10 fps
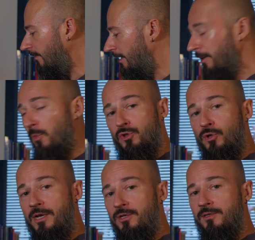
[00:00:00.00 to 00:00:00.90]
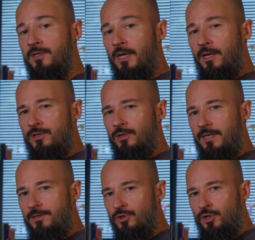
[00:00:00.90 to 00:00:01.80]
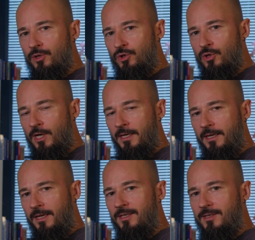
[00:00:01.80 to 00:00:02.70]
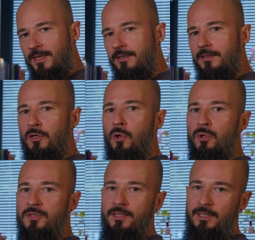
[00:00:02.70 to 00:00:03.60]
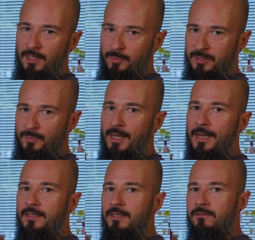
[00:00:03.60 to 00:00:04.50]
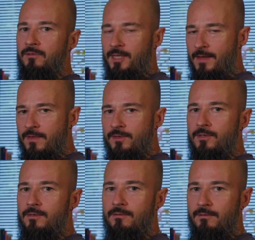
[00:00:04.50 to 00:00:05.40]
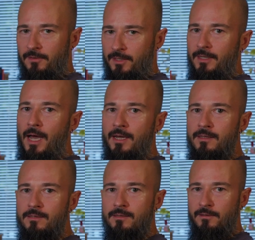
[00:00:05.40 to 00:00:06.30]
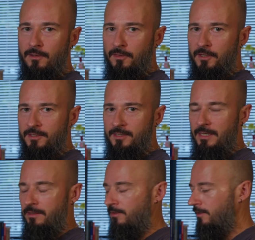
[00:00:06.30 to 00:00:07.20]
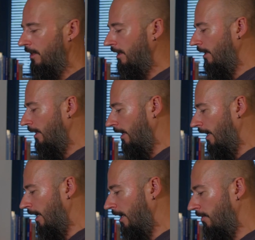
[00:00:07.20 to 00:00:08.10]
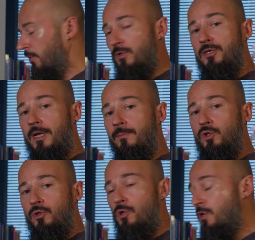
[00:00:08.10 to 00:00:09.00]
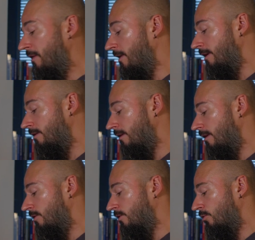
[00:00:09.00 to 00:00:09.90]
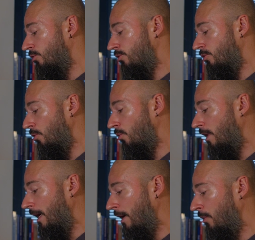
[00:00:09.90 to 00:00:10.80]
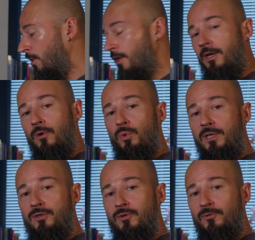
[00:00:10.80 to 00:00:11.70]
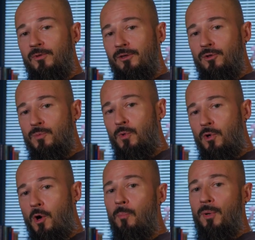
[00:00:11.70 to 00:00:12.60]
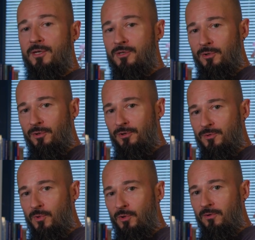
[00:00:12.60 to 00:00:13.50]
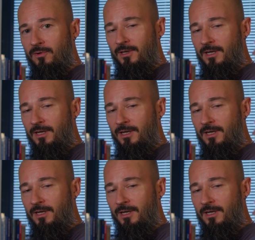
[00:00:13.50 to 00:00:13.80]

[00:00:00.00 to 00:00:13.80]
demonstrations. So let's just try and extend our chords a little bit by adding 7ths, and then 9ths, and then 13ths. The reason I'm doing this is to show how we need to fit those more complex chords, those more